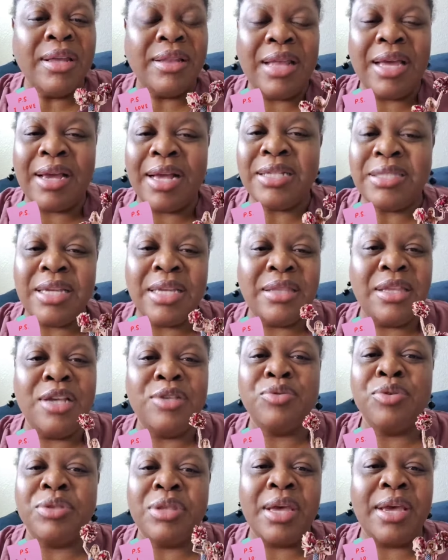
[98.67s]
Like I said,
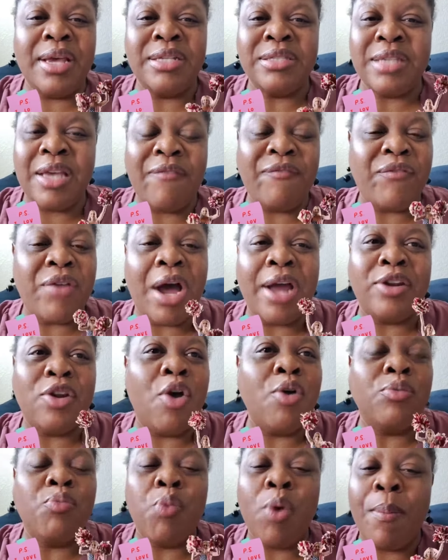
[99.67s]
these are things that I
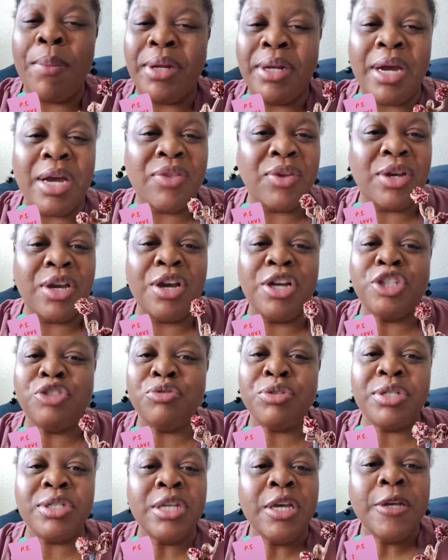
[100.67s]
know women in other
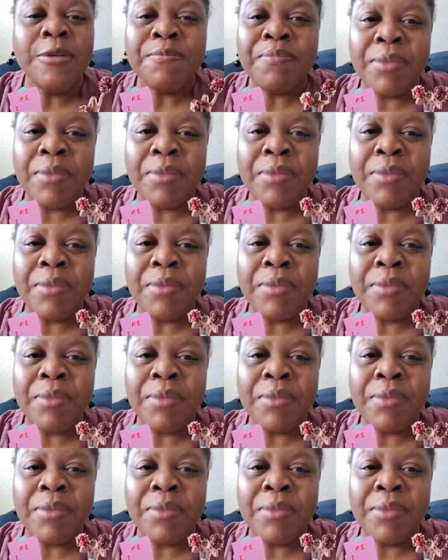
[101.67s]
countries